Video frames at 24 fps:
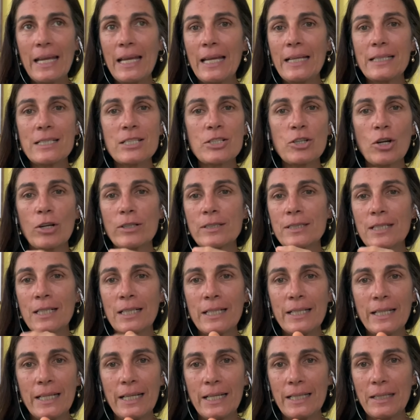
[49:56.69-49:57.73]
it starts
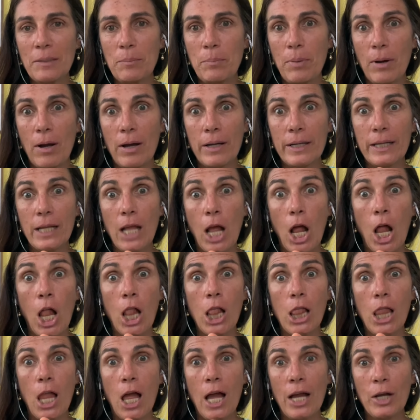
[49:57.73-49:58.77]
cleaning the body
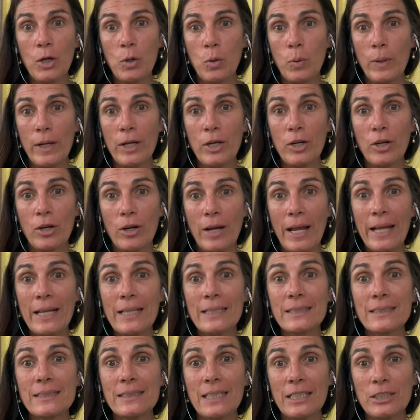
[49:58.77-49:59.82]
a lot quicker,
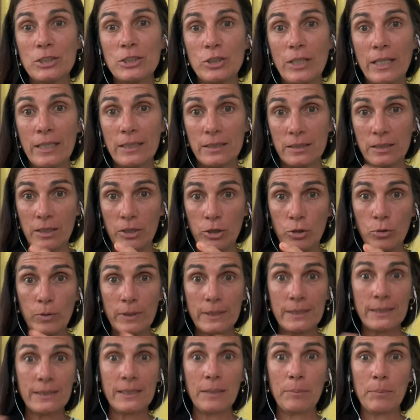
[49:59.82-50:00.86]
and it's
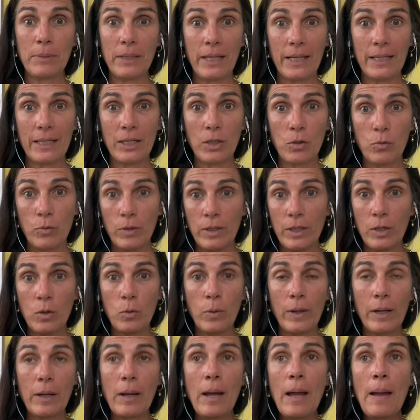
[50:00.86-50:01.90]
you assimilate it really
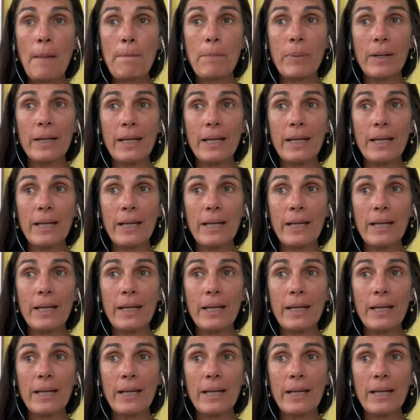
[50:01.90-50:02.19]
quick.